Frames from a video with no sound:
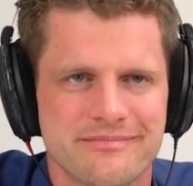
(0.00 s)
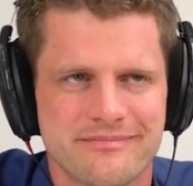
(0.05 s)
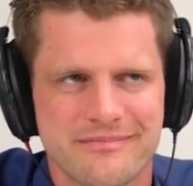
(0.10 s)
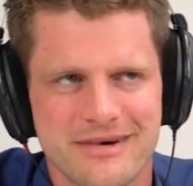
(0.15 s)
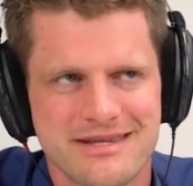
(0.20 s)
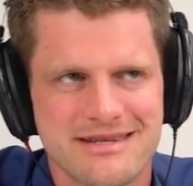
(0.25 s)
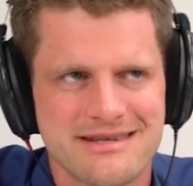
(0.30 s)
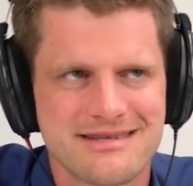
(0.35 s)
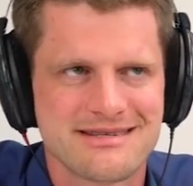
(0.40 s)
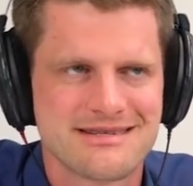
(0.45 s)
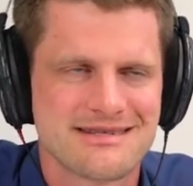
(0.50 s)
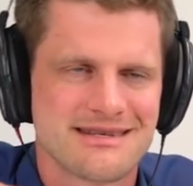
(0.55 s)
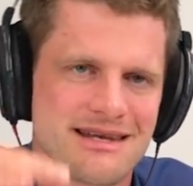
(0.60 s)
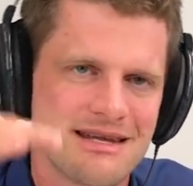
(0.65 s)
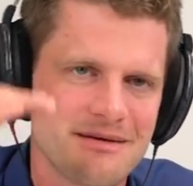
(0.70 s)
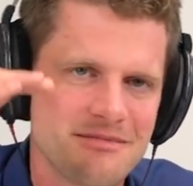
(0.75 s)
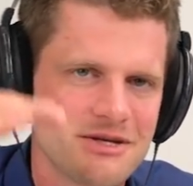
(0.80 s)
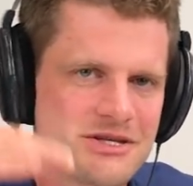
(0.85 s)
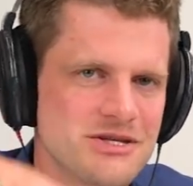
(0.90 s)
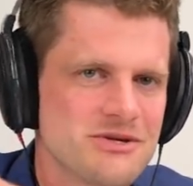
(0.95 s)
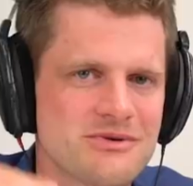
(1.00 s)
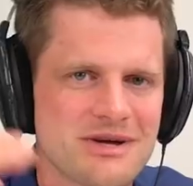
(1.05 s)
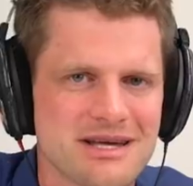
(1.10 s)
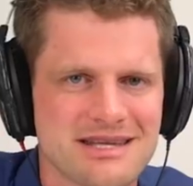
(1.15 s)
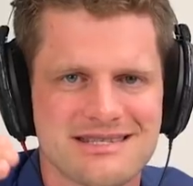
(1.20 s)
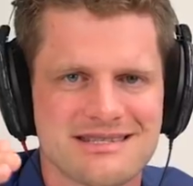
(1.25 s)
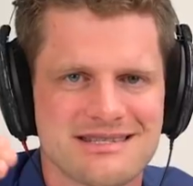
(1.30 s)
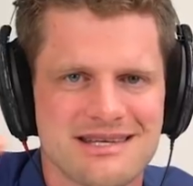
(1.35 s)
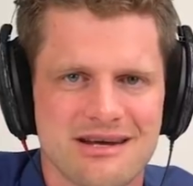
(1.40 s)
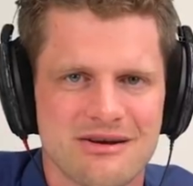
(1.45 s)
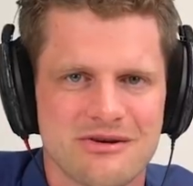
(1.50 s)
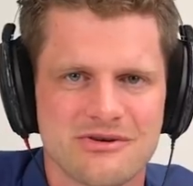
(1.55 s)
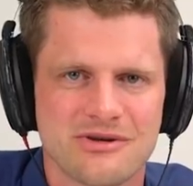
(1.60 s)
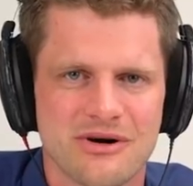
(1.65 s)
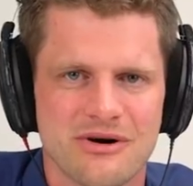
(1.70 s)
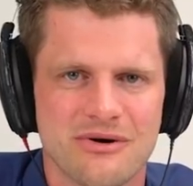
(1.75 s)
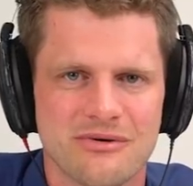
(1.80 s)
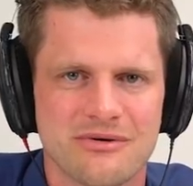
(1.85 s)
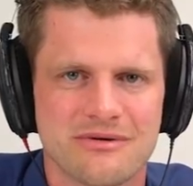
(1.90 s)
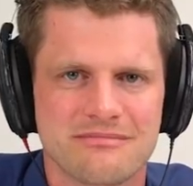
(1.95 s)
But this is a limit you can set on
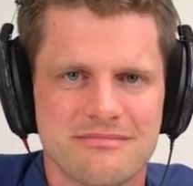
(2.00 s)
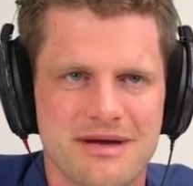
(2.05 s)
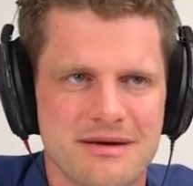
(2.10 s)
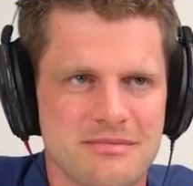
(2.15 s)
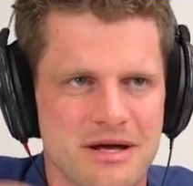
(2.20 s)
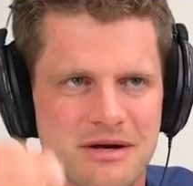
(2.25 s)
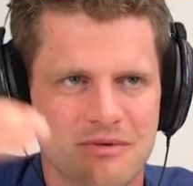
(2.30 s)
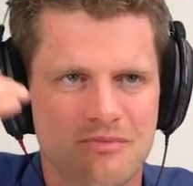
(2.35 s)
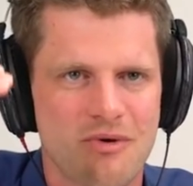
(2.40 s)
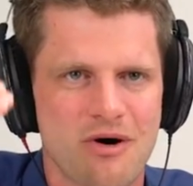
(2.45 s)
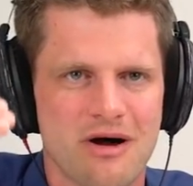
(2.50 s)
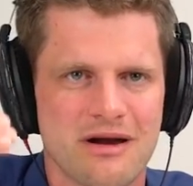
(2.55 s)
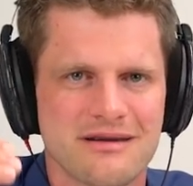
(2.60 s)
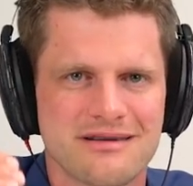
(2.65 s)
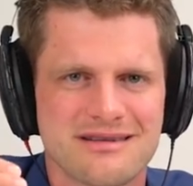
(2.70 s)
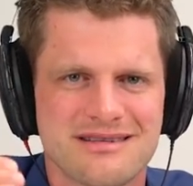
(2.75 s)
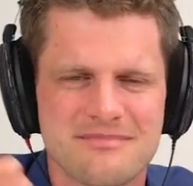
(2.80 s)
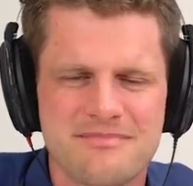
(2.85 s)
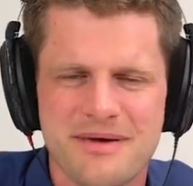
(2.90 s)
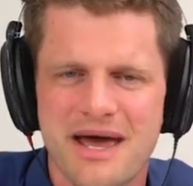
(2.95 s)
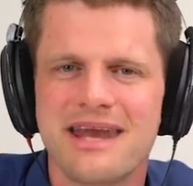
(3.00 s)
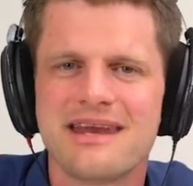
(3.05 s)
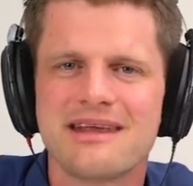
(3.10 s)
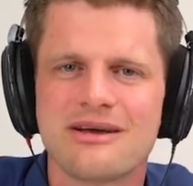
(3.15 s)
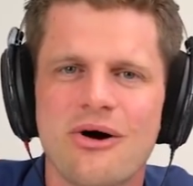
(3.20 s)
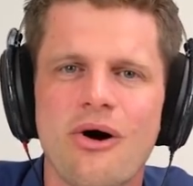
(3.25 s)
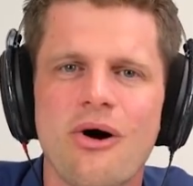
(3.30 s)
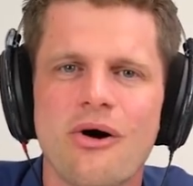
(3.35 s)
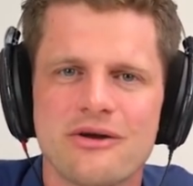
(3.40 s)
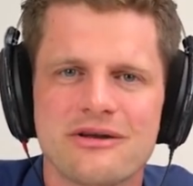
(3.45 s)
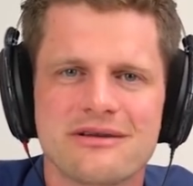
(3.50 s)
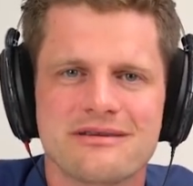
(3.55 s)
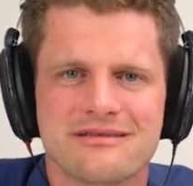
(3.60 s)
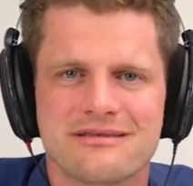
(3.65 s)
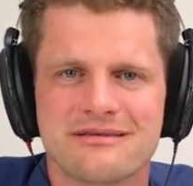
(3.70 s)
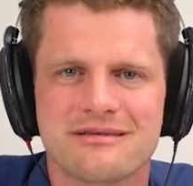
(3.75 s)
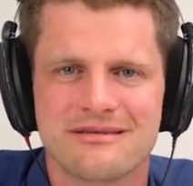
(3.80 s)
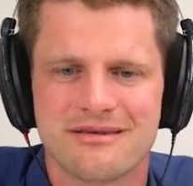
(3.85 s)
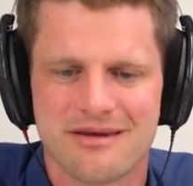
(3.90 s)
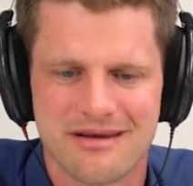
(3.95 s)
your own, maybe at one, depending on
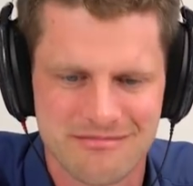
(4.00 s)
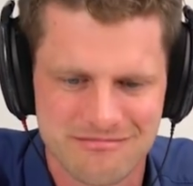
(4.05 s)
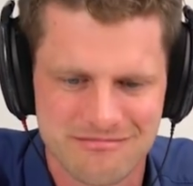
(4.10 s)
the